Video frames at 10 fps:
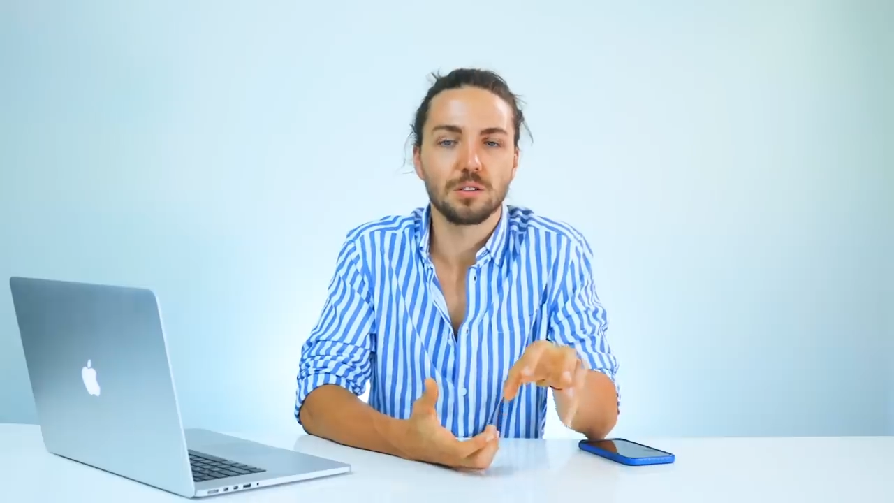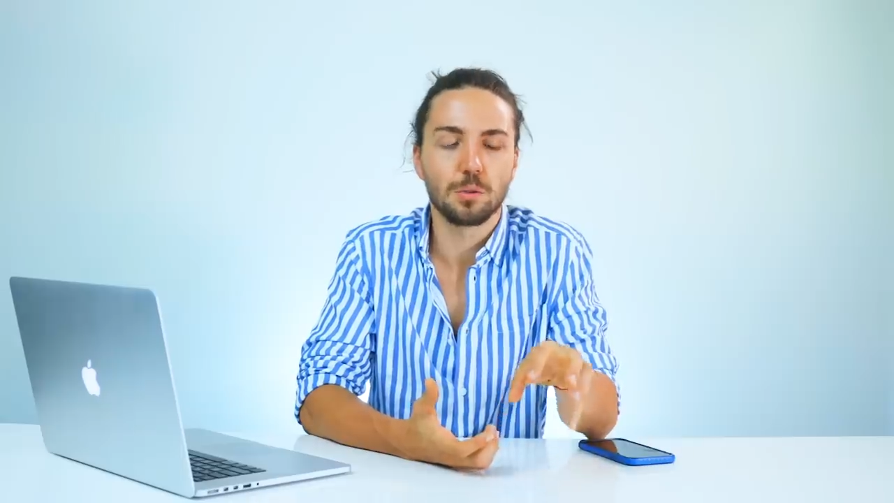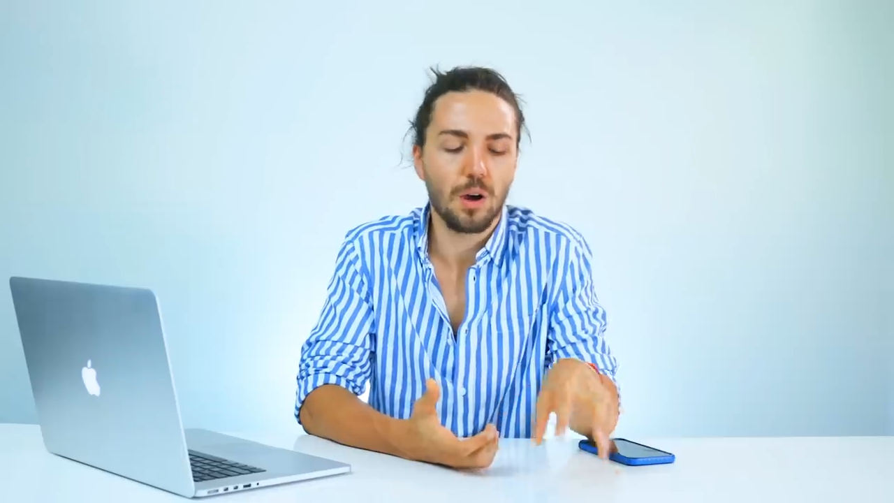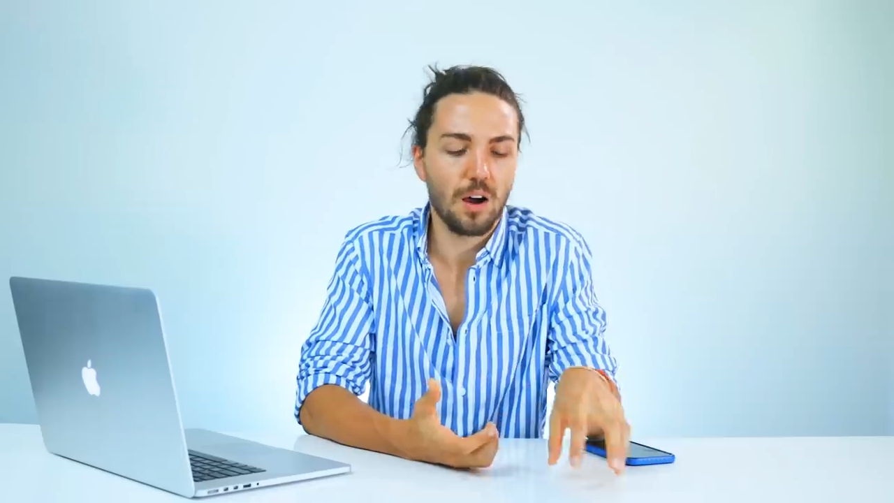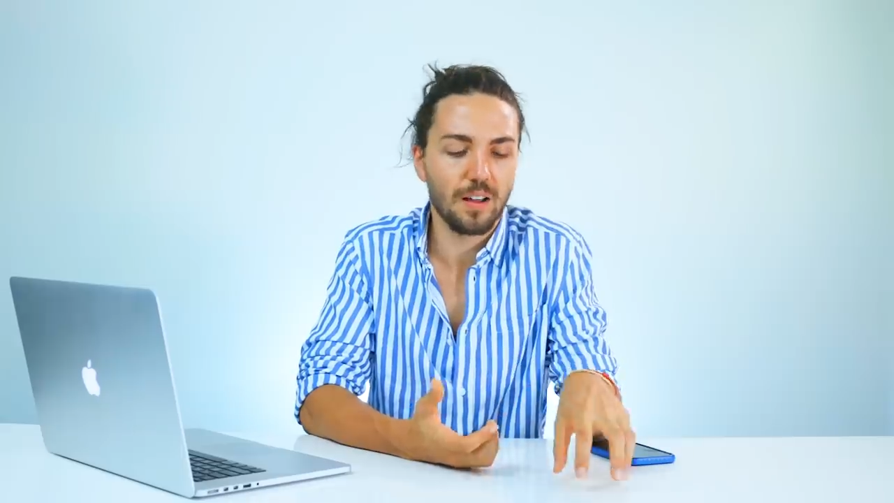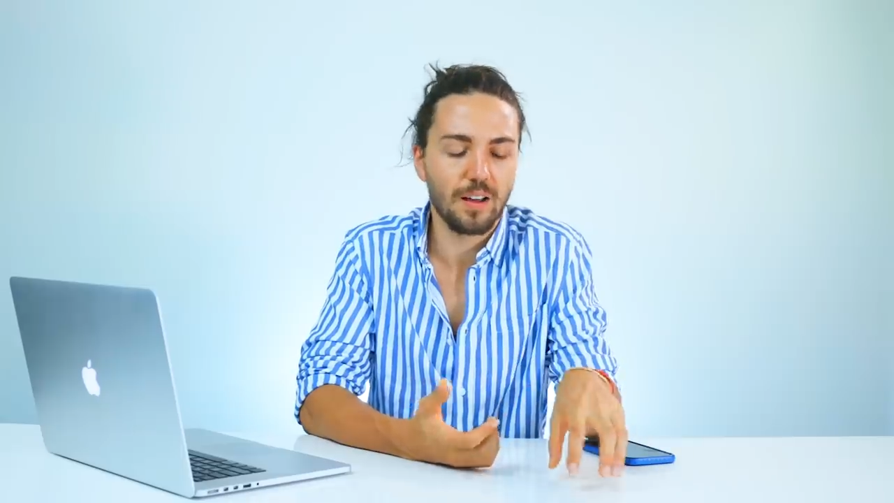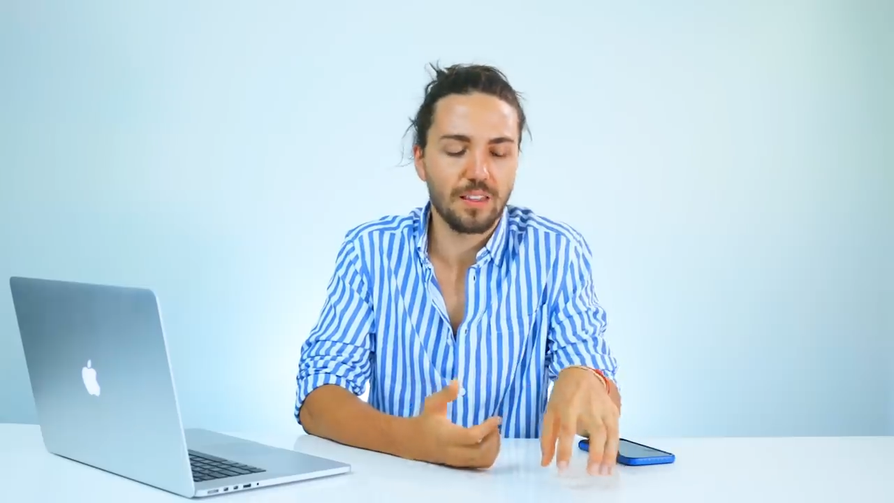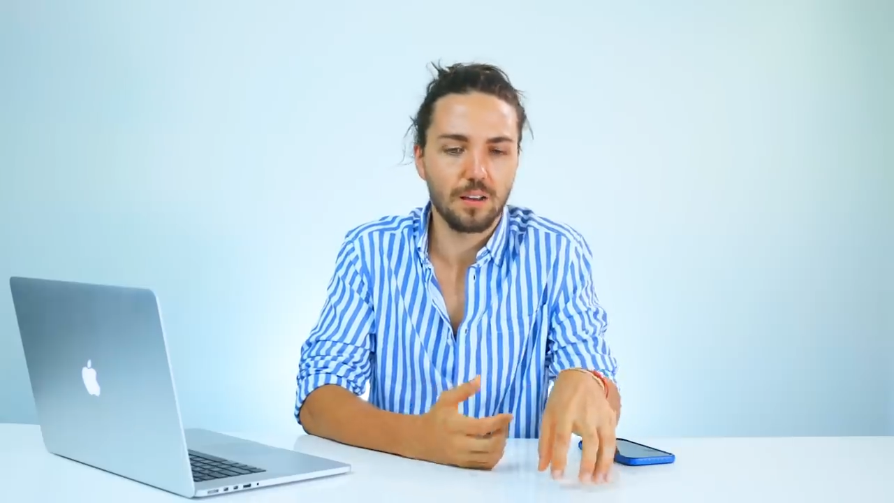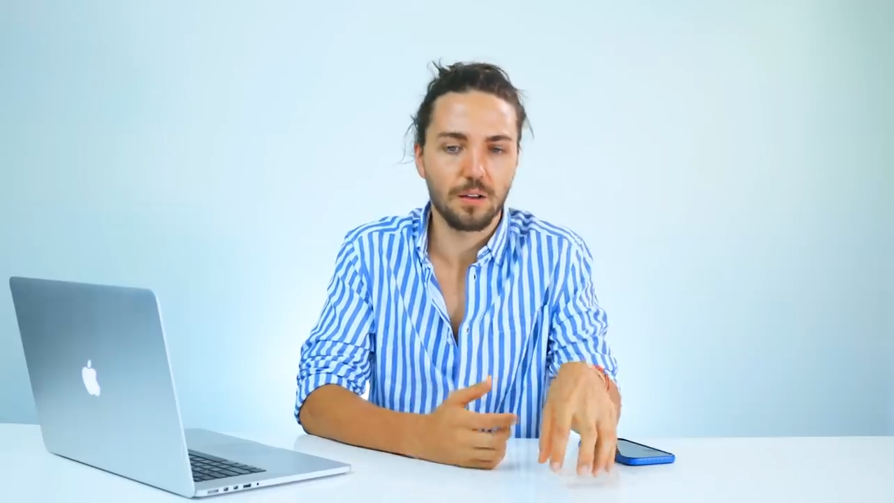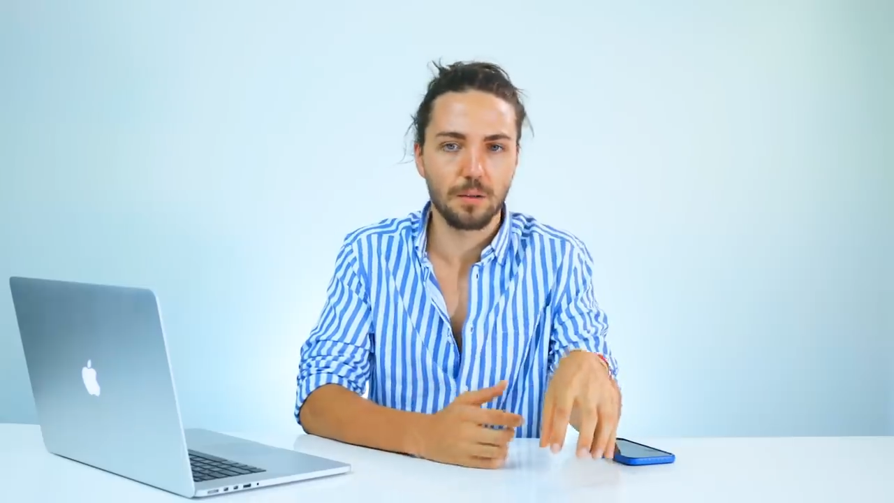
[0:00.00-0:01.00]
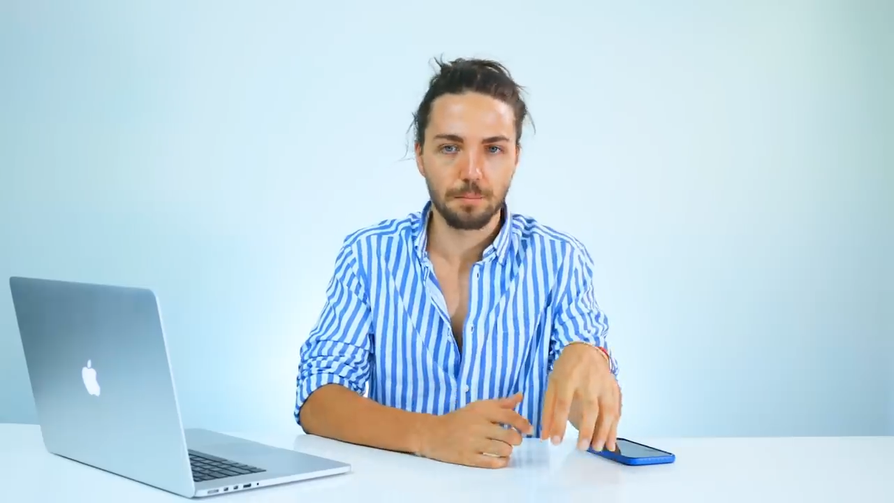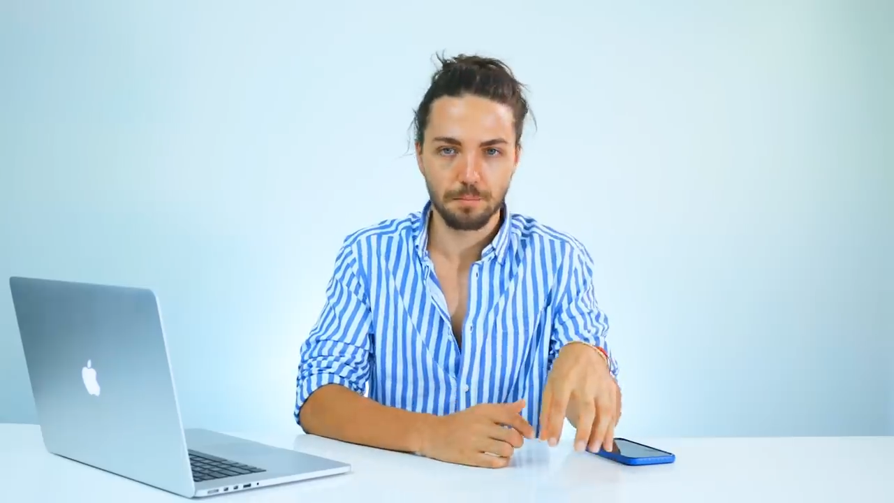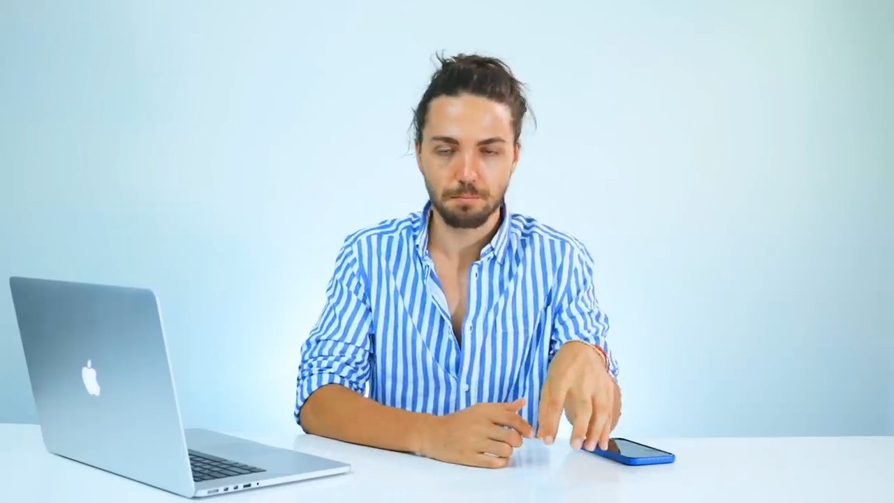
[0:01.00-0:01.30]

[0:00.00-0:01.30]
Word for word: sort of highlight the